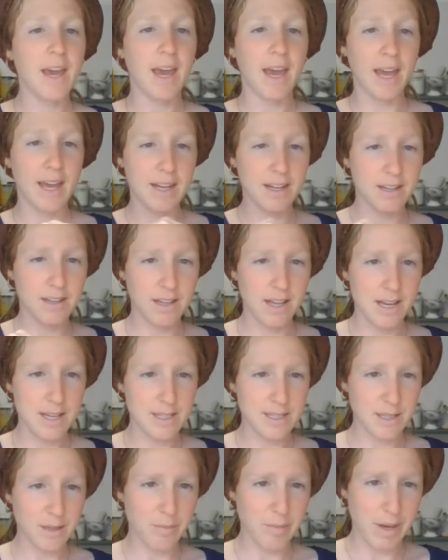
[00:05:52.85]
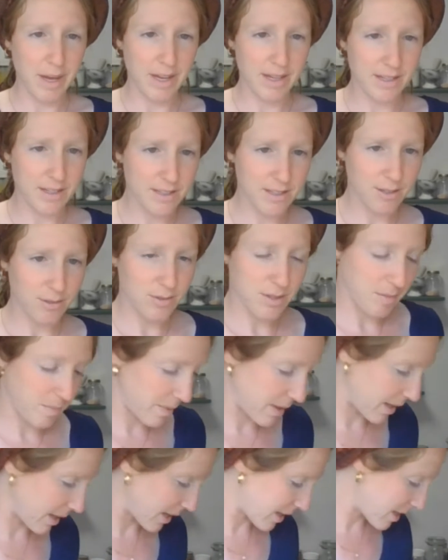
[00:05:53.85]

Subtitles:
and an elastic band. So something